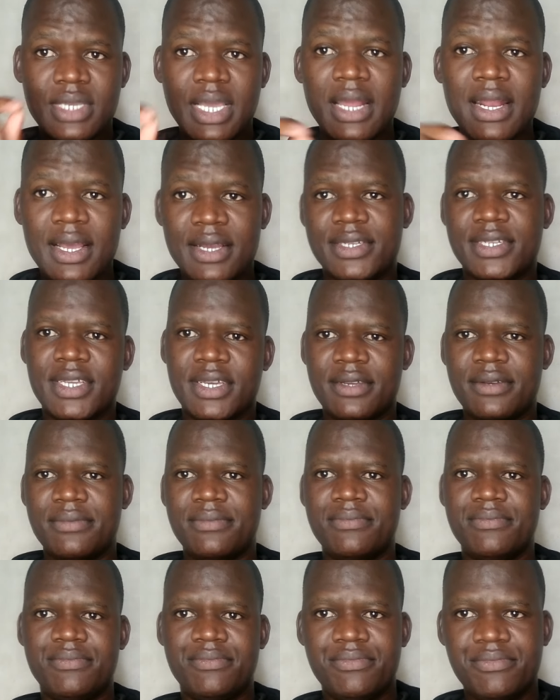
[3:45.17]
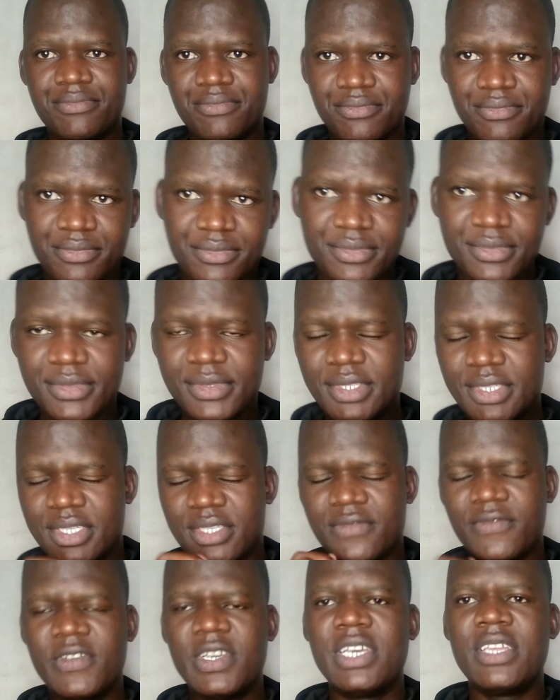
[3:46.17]
Character
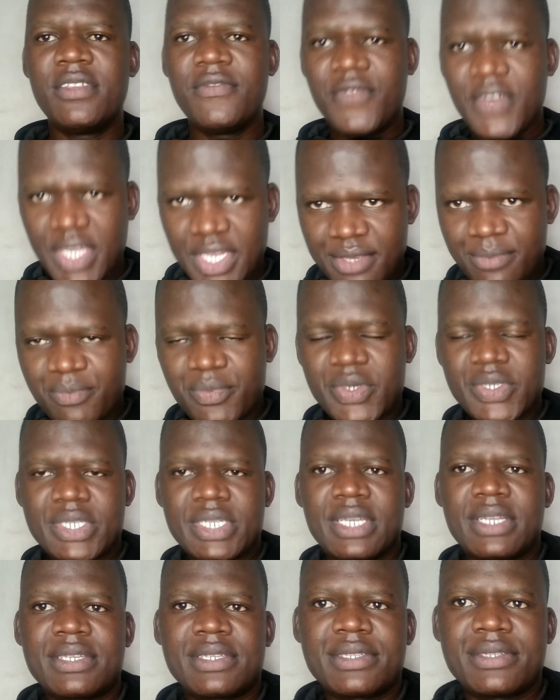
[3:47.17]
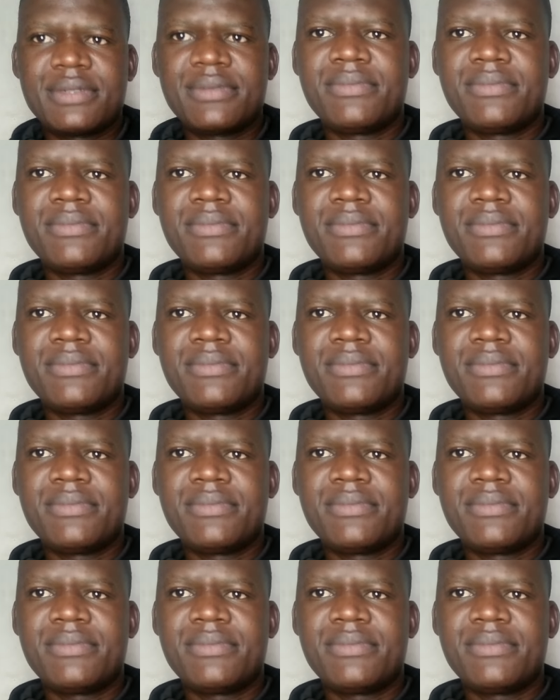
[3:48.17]
is very, very important.